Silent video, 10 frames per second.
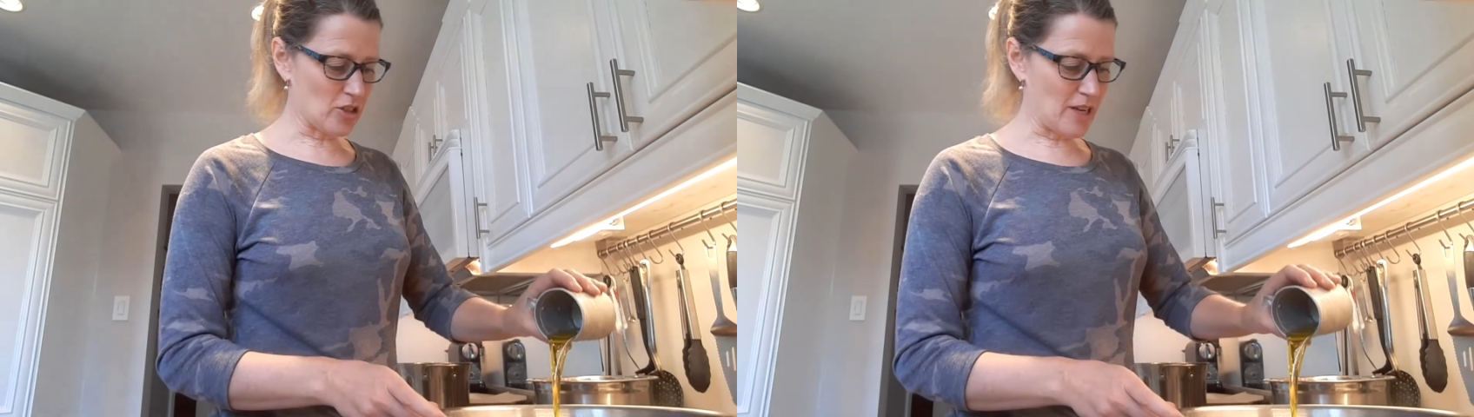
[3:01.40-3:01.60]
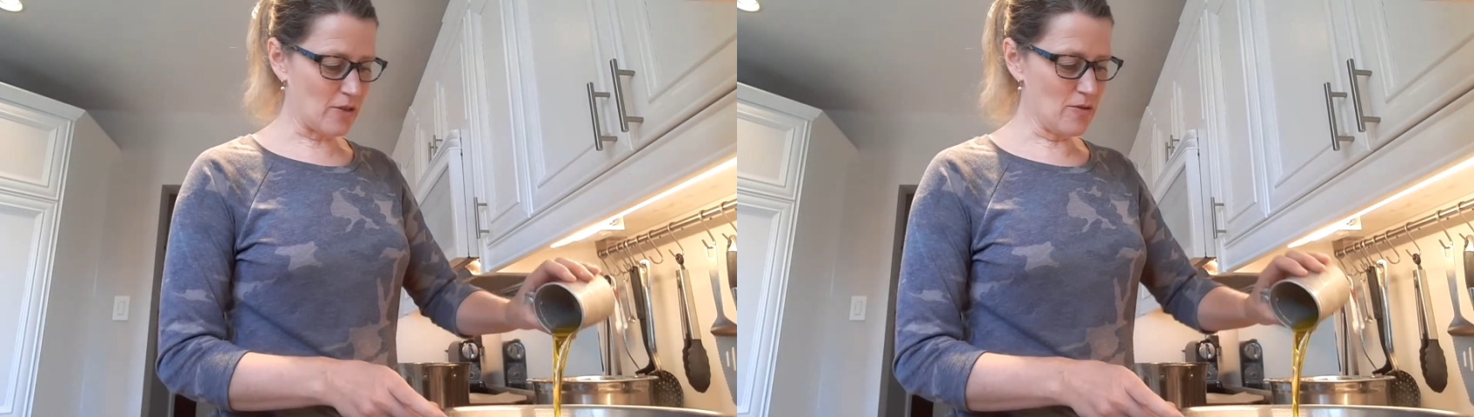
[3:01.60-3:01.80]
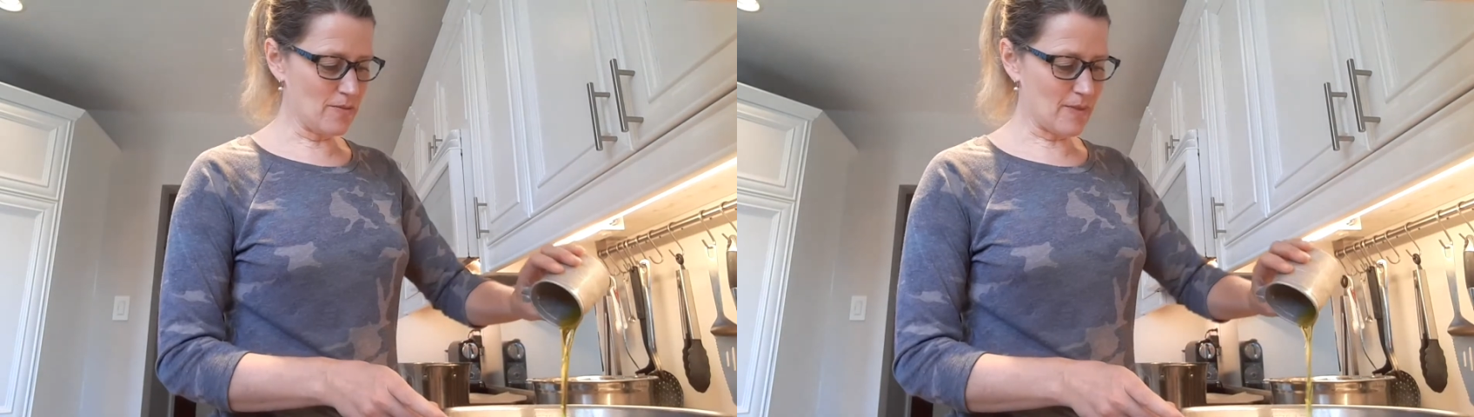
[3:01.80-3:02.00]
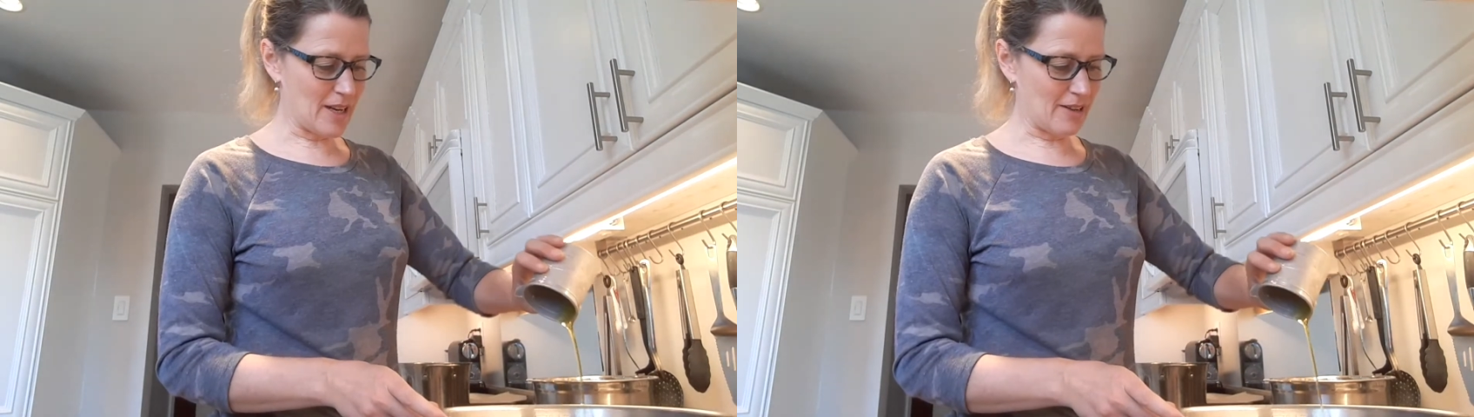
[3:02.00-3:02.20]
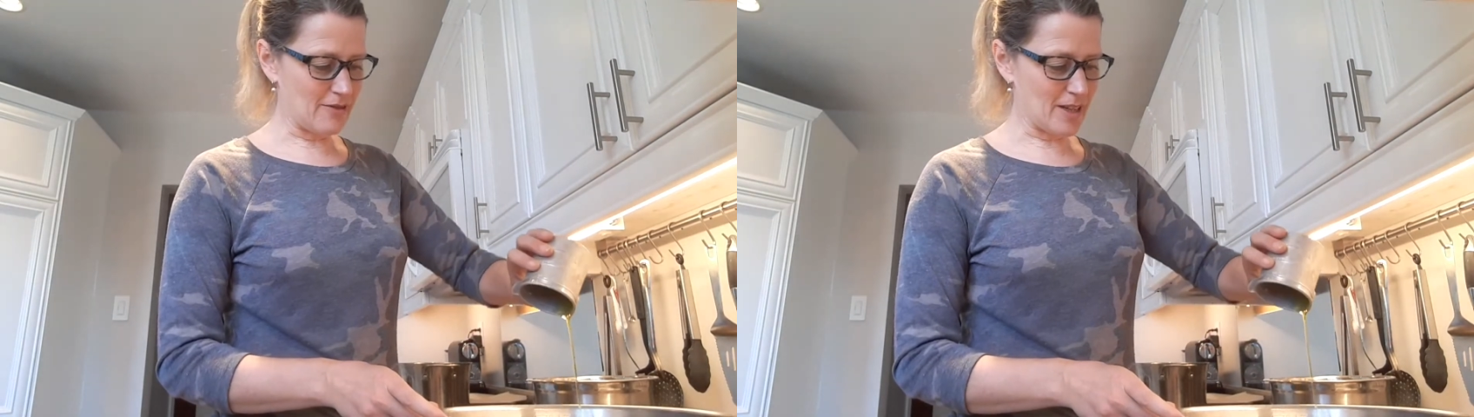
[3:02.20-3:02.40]
out,
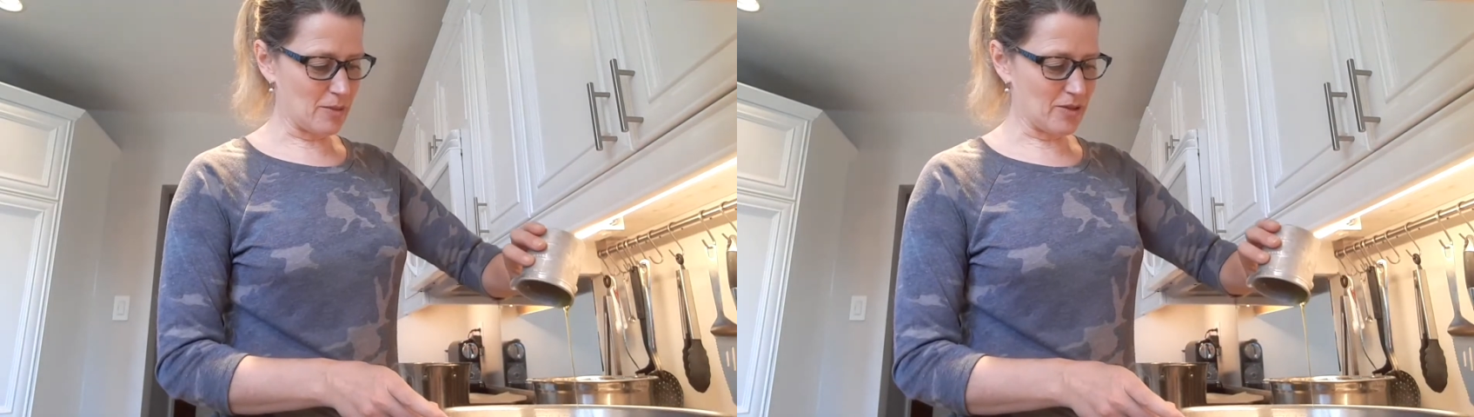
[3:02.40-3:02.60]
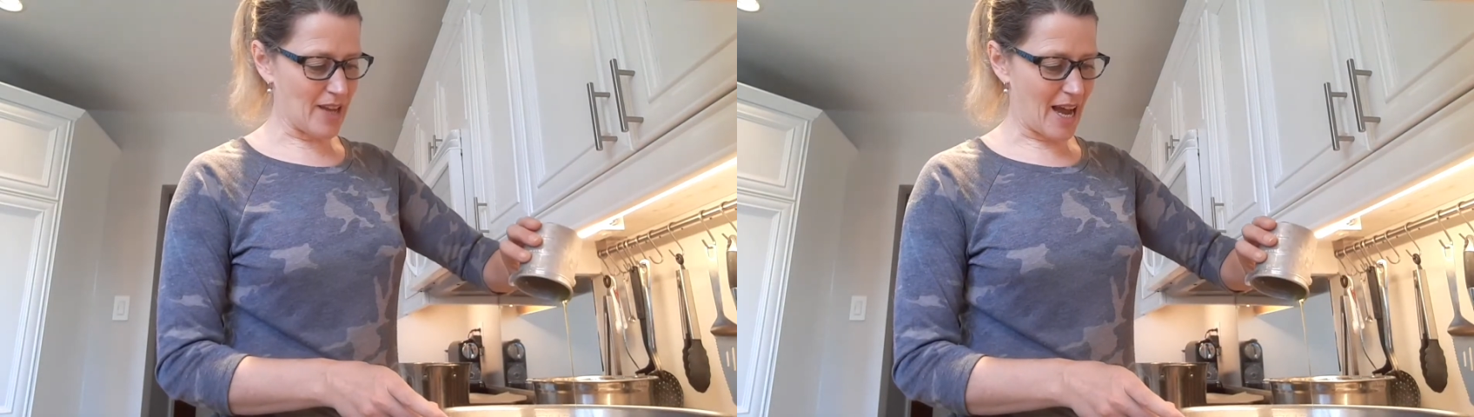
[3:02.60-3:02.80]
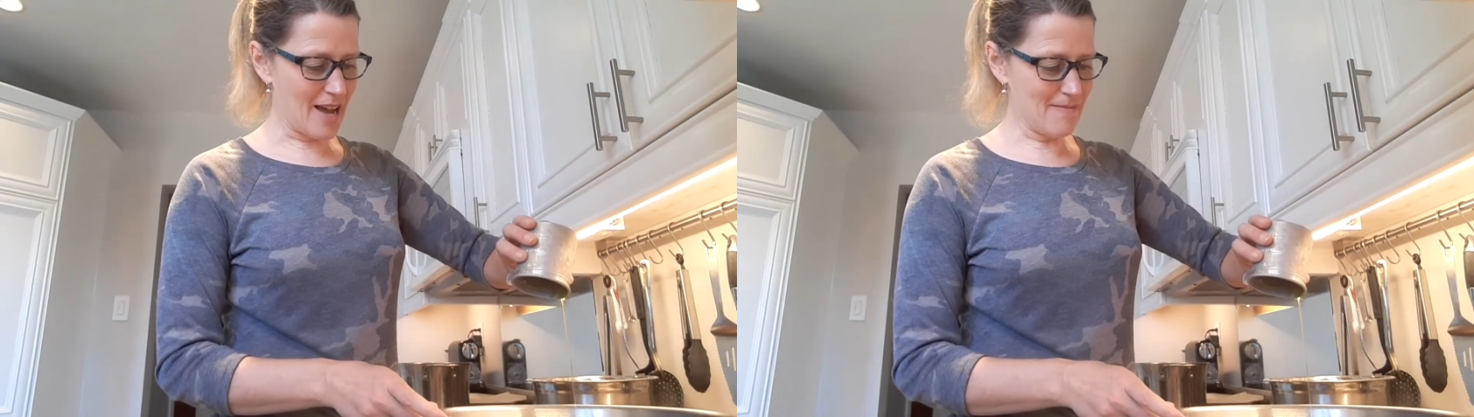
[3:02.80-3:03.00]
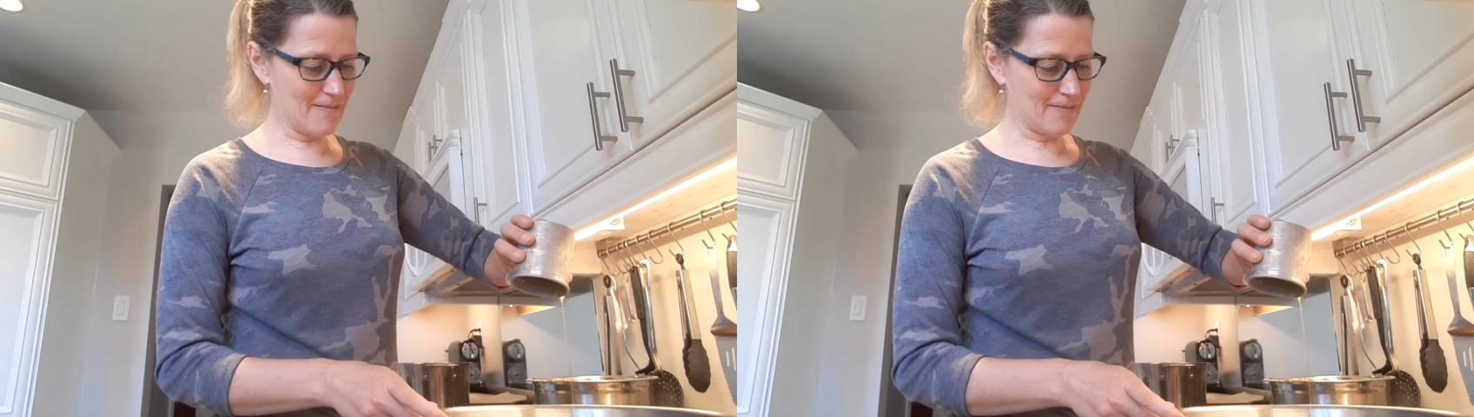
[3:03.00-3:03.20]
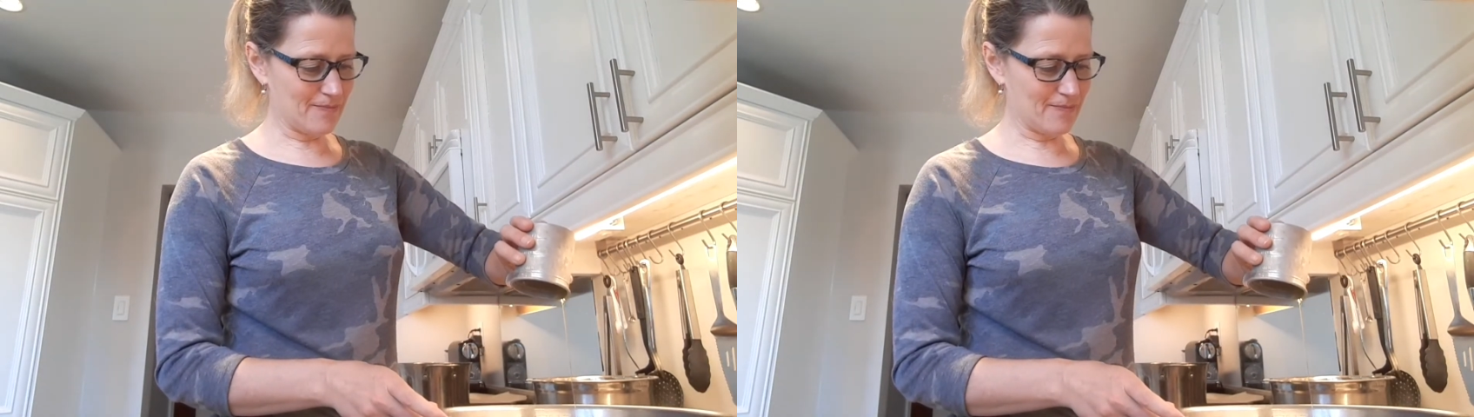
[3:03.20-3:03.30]
and I've doubled that.